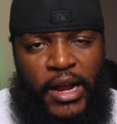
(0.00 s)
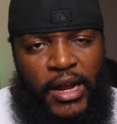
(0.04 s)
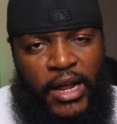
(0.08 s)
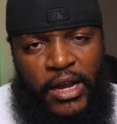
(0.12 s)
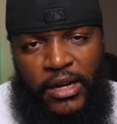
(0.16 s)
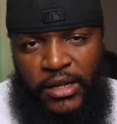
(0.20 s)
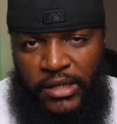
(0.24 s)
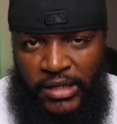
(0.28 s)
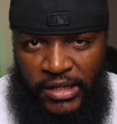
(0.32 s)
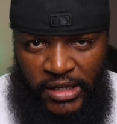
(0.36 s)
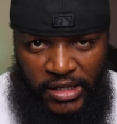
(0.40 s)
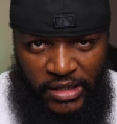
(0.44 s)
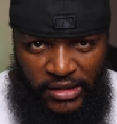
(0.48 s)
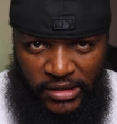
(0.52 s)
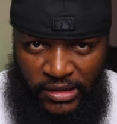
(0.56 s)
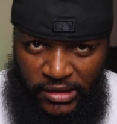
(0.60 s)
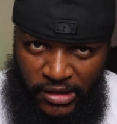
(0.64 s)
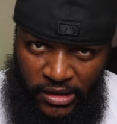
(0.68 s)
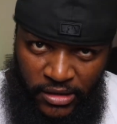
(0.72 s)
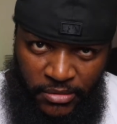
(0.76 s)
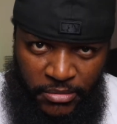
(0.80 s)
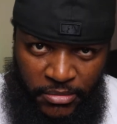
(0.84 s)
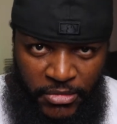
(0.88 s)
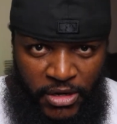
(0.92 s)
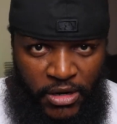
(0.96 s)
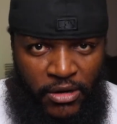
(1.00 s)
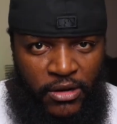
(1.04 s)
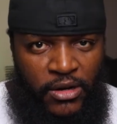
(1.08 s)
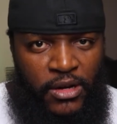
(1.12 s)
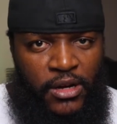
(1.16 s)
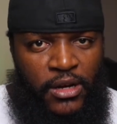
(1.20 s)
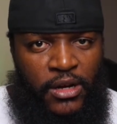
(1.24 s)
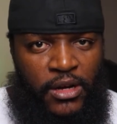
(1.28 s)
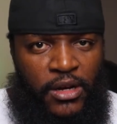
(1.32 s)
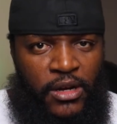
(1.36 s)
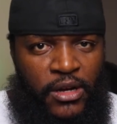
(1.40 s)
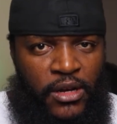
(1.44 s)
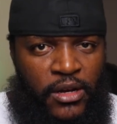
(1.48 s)
I got other kids to think about.
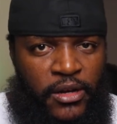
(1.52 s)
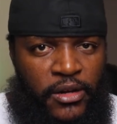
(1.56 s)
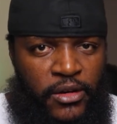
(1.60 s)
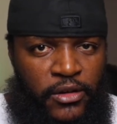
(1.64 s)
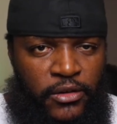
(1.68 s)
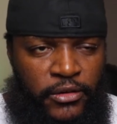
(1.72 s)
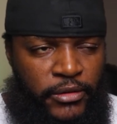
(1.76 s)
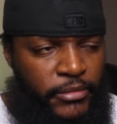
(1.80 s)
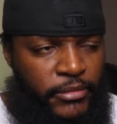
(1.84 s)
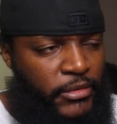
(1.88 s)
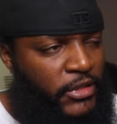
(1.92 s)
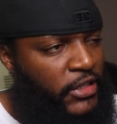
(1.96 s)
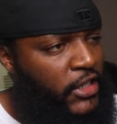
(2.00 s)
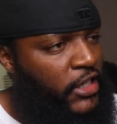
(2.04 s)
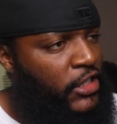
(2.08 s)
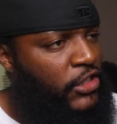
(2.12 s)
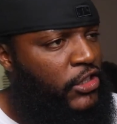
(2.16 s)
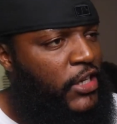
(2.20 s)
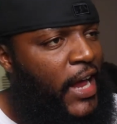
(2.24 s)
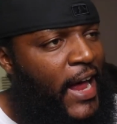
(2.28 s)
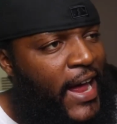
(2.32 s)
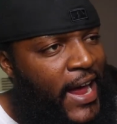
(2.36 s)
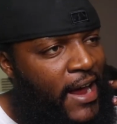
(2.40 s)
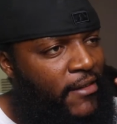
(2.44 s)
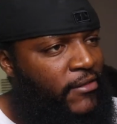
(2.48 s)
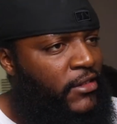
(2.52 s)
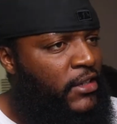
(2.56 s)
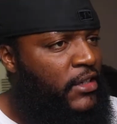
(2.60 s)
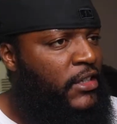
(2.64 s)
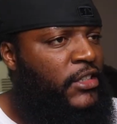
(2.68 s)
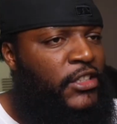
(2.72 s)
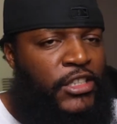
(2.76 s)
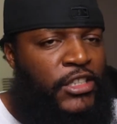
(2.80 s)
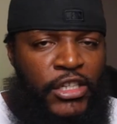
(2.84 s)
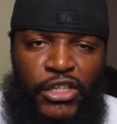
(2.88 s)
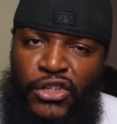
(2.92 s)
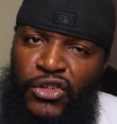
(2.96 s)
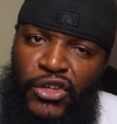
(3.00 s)
You know what I'm saying? So I have to
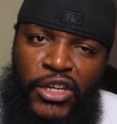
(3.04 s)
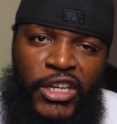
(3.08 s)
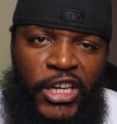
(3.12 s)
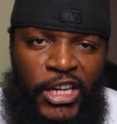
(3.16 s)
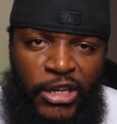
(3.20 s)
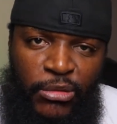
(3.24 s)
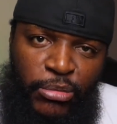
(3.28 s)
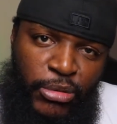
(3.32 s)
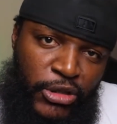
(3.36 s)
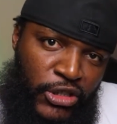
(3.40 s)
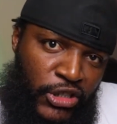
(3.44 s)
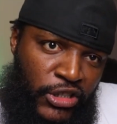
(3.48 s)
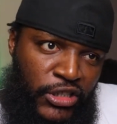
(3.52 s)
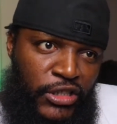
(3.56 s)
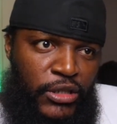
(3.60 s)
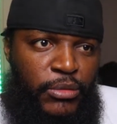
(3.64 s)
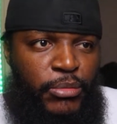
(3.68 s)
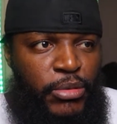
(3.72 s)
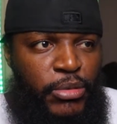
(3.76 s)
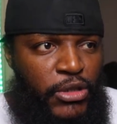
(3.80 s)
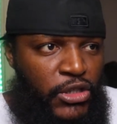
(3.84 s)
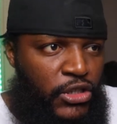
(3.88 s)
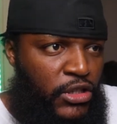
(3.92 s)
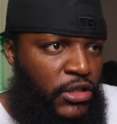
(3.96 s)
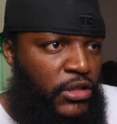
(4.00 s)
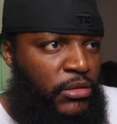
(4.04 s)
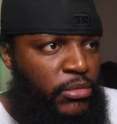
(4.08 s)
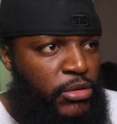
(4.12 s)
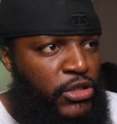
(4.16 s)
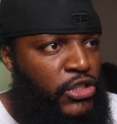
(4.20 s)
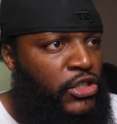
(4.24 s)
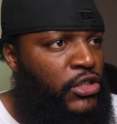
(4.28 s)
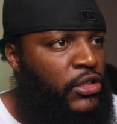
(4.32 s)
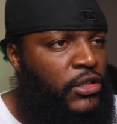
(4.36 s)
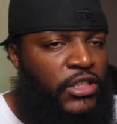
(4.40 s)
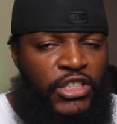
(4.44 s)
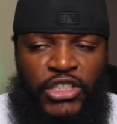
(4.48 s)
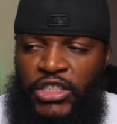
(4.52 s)
continue to keep pushing and pushing and
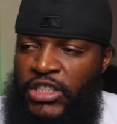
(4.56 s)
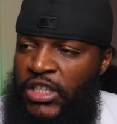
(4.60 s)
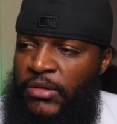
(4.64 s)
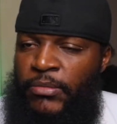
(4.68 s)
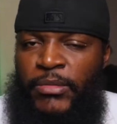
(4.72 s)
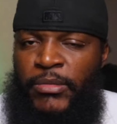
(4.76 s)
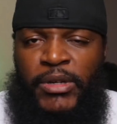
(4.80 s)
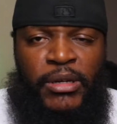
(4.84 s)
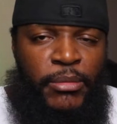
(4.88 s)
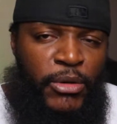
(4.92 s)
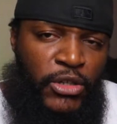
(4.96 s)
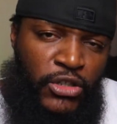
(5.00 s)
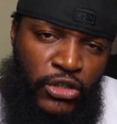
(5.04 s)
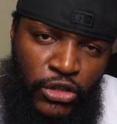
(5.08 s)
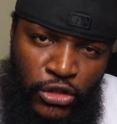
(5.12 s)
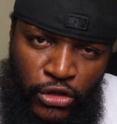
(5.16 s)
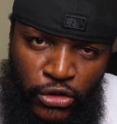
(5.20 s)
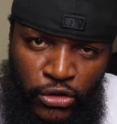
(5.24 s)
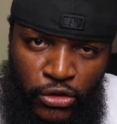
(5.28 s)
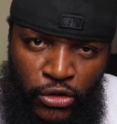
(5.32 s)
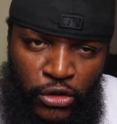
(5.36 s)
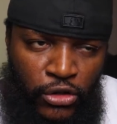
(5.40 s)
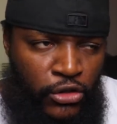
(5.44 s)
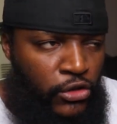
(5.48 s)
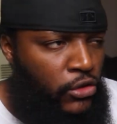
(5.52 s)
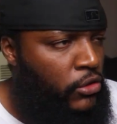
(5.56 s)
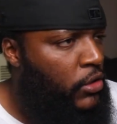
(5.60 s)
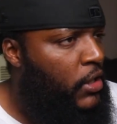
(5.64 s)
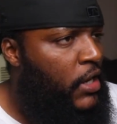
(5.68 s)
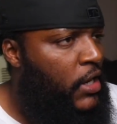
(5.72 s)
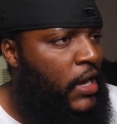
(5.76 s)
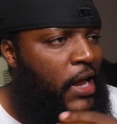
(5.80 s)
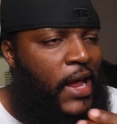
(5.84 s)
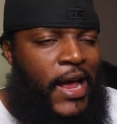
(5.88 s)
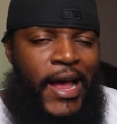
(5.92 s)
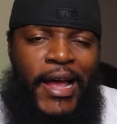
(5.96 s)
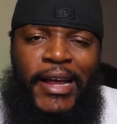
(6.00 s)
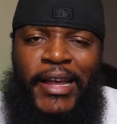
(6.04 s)
pushing. The shit me and my sister going through,
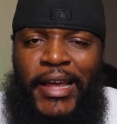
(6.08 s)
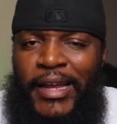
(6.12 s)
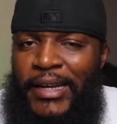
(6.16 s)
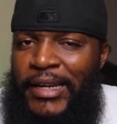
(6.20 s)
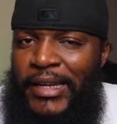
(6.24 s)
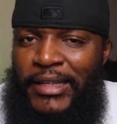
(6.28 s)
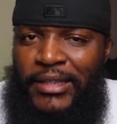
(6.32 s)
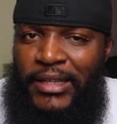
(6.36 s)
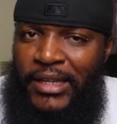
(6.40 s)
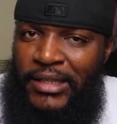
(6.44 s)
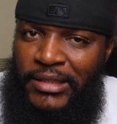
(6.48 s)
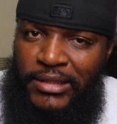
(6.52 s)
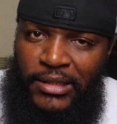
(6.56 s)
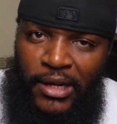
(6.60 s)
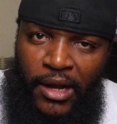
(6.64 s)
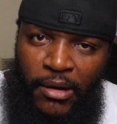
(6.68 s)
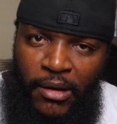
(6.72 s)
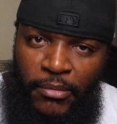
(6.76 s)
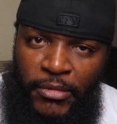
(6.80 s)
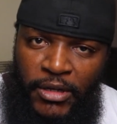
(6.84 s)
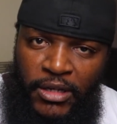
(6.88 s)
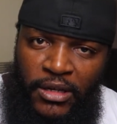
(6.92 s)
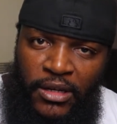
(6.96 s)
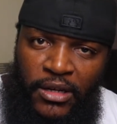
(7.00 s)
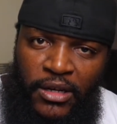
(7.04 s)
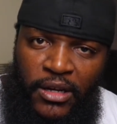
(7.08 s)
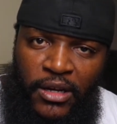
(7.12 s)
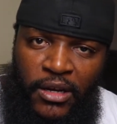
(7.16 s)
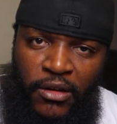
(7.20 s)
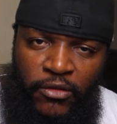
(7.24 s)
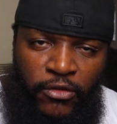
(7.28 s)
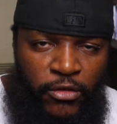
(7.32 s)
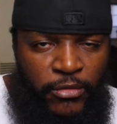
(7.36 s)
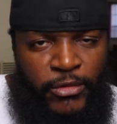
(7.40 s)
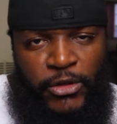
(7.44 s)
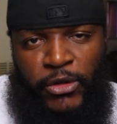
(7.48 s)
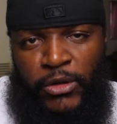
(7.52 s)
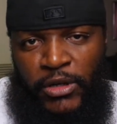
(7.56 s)
I can't let that stop me
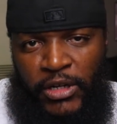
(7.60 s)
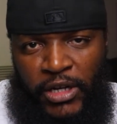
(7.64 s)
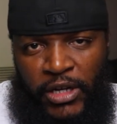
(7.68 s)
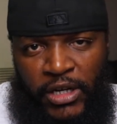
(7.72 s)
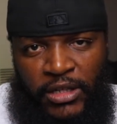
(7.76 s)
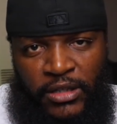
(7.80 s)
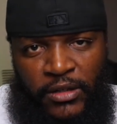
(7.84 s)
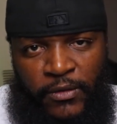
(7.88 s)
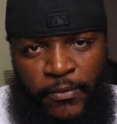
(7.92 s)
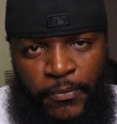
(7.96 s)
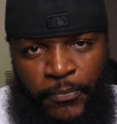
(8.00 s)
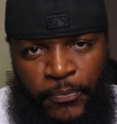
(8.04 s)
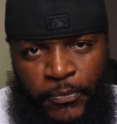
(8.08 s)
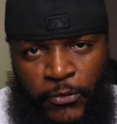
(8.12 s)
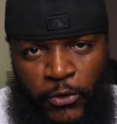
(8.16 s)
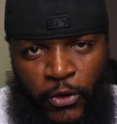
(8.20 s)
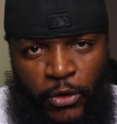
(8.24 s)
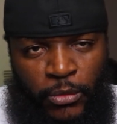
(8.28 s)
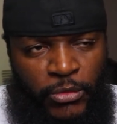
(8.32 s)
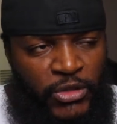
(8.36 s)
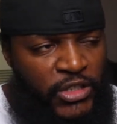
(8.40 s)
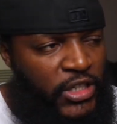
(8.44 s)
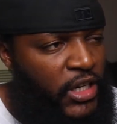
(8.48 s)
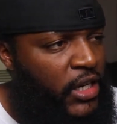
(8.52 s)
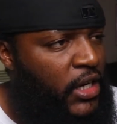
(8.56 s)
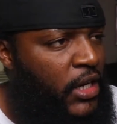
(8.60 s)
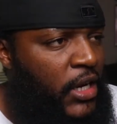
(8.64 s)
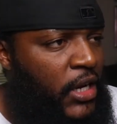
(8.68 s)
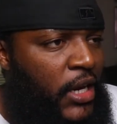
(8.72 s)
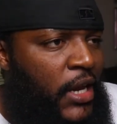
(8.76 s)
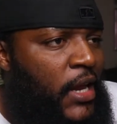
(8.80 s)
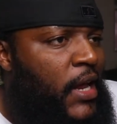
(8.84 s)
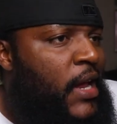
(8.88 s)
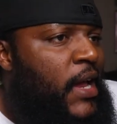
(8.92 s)
from doing nothing. You know what I'm saying?